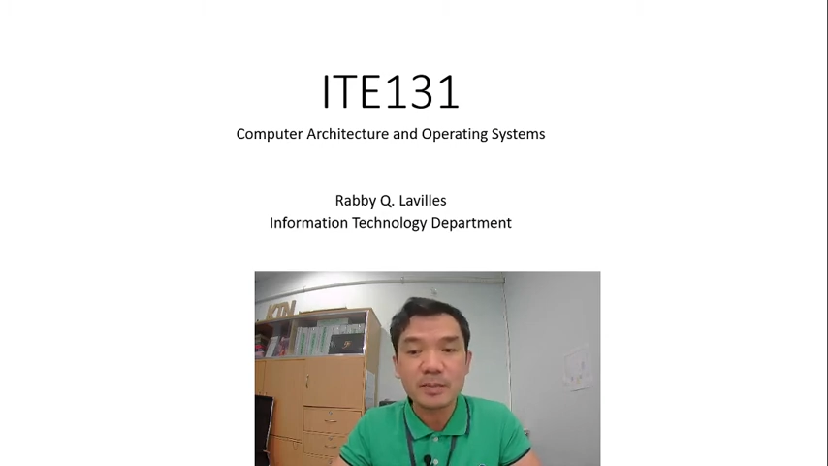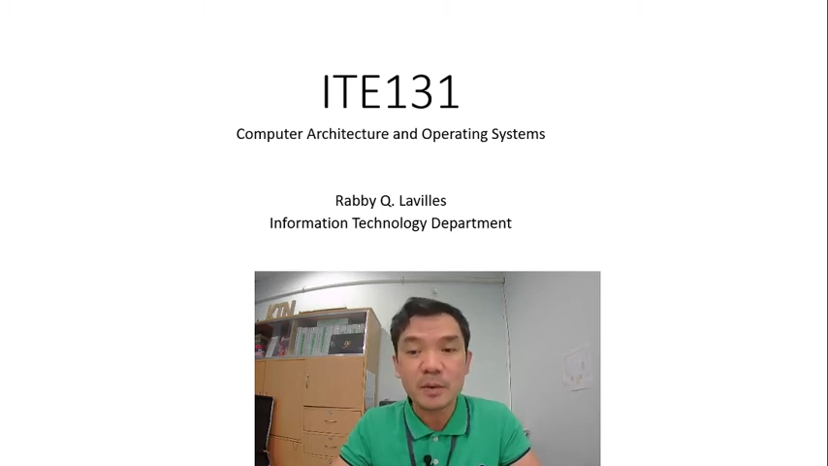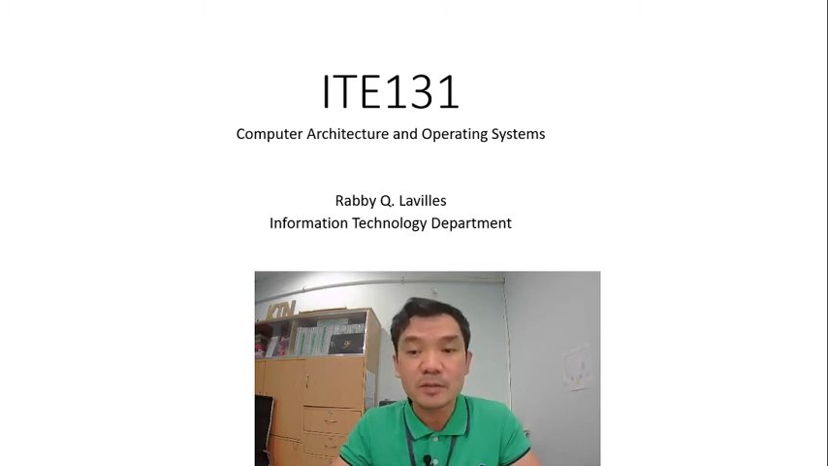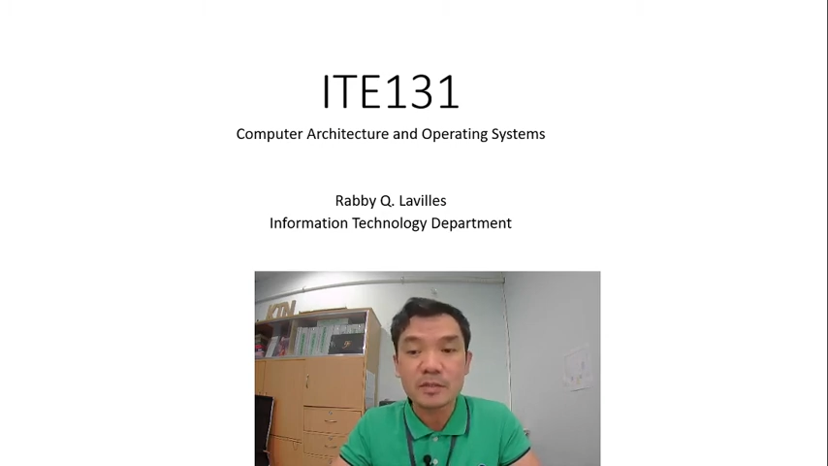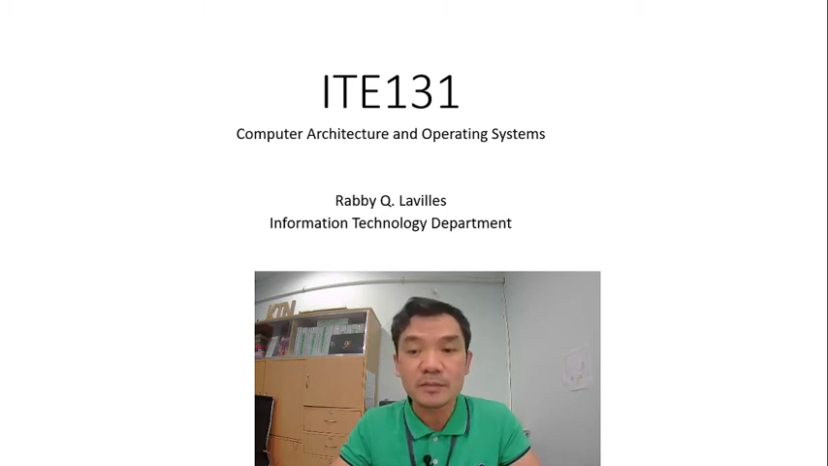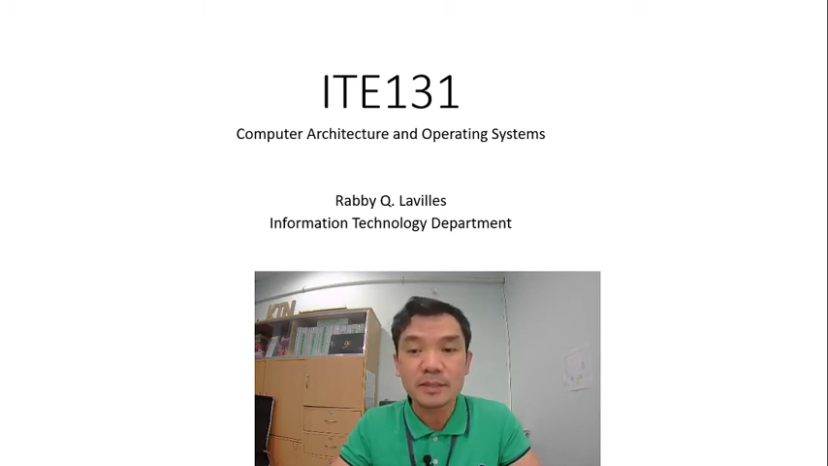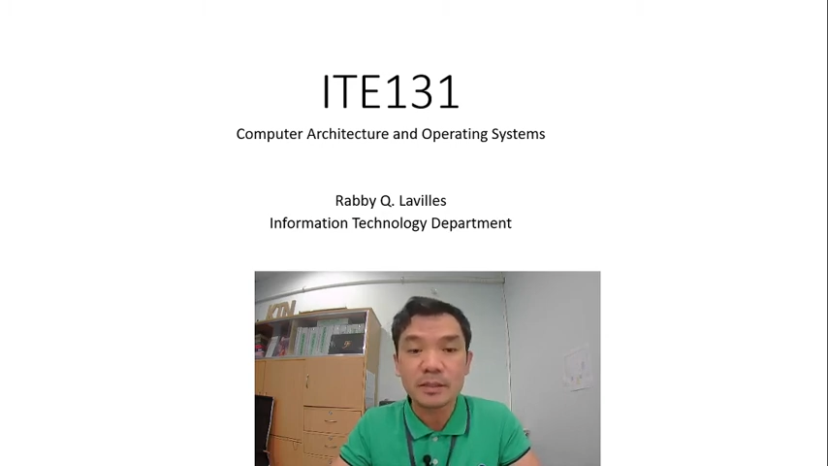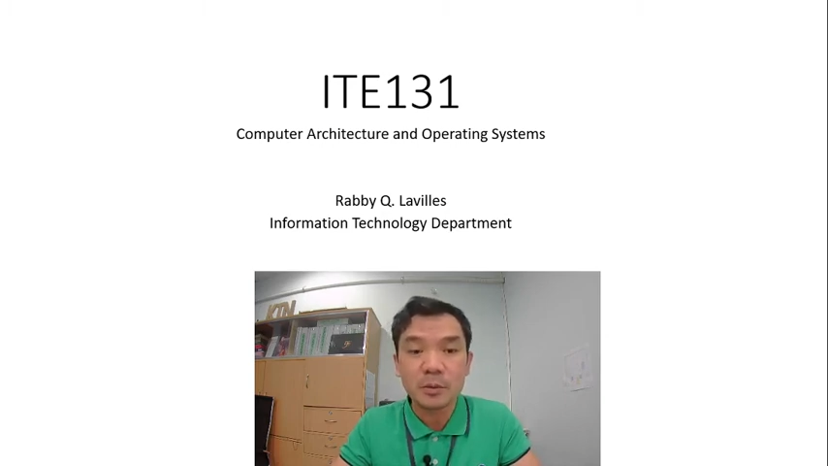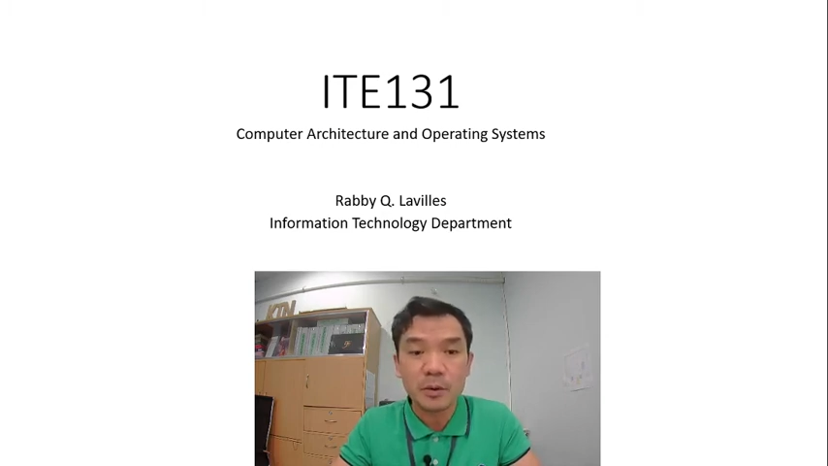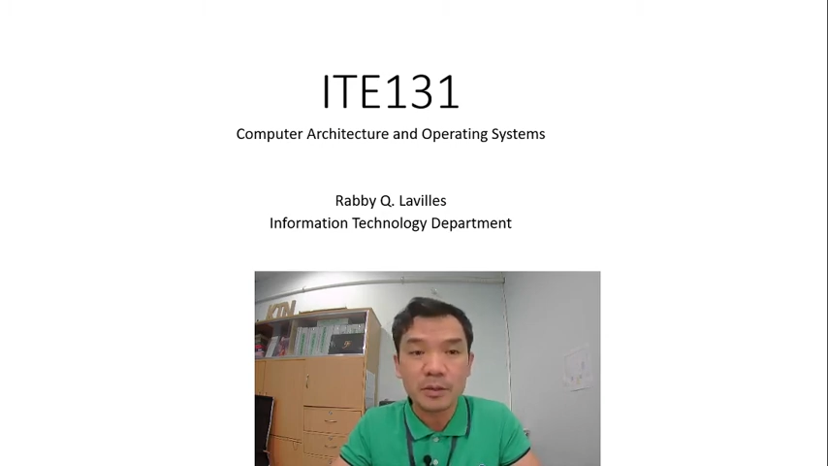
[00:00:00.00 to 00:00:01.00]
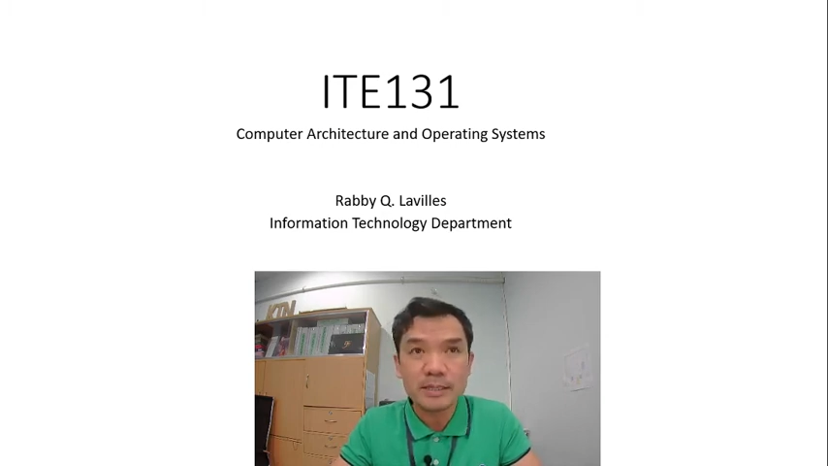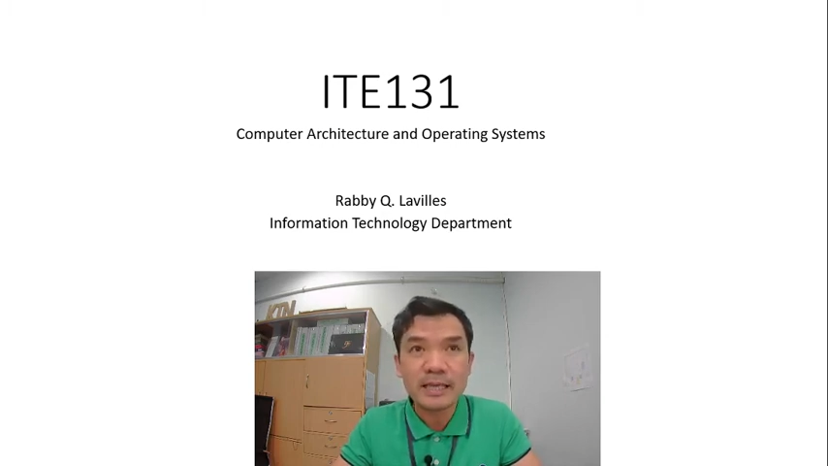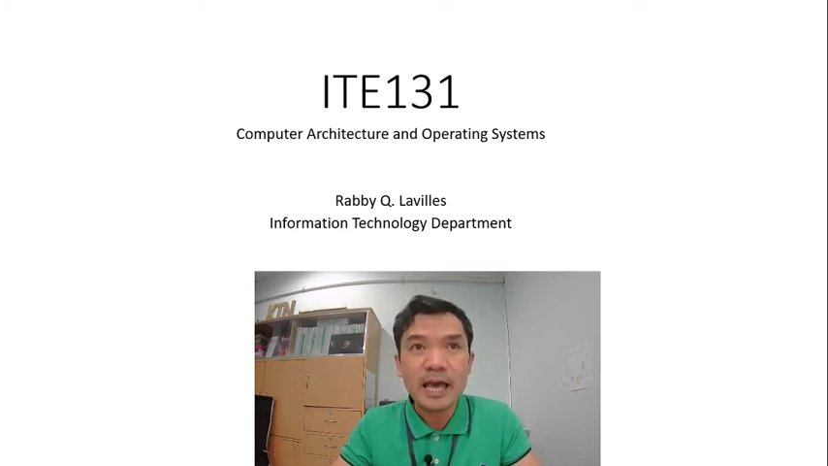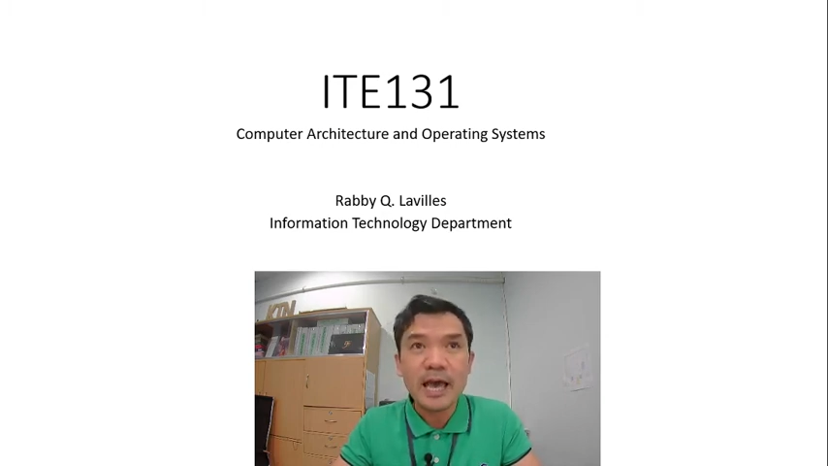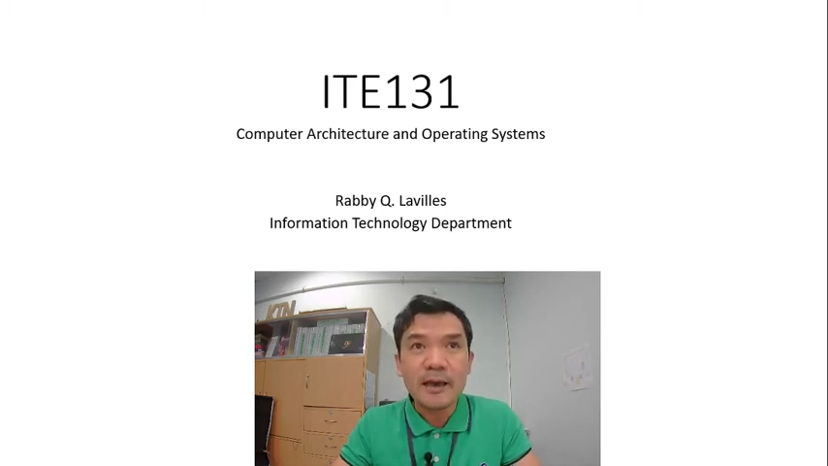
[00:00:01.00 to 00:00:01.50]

supposed to be the course